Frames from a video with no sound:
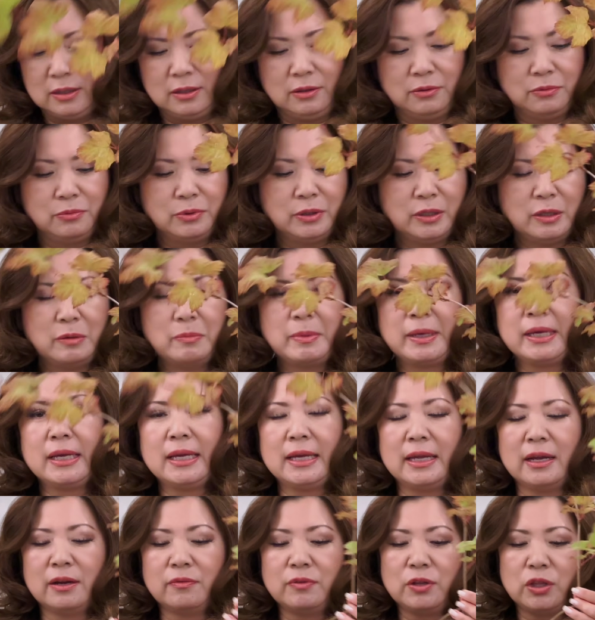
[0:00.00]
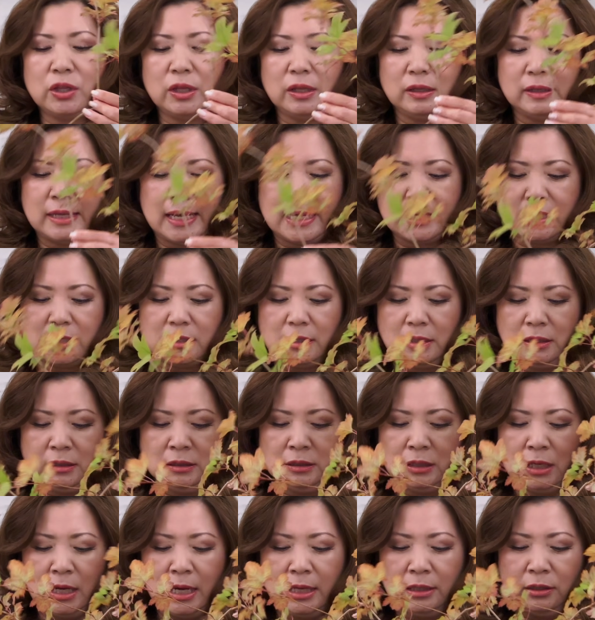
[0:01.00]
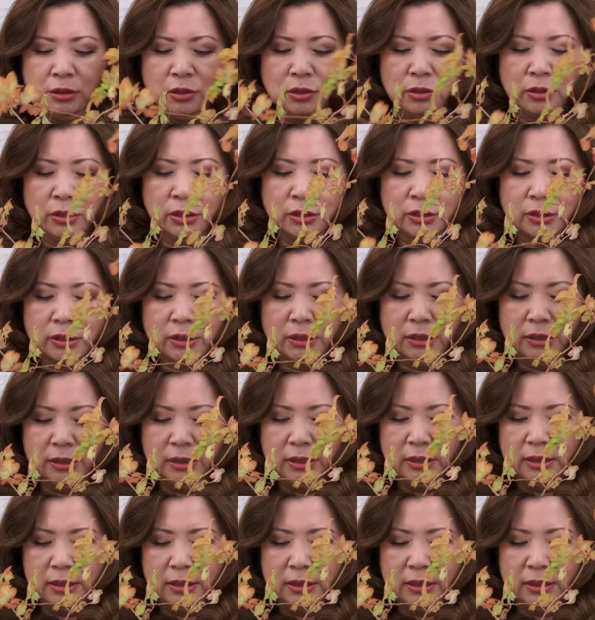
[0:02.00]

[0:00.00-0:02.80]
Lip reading: really making everything last a lot longer.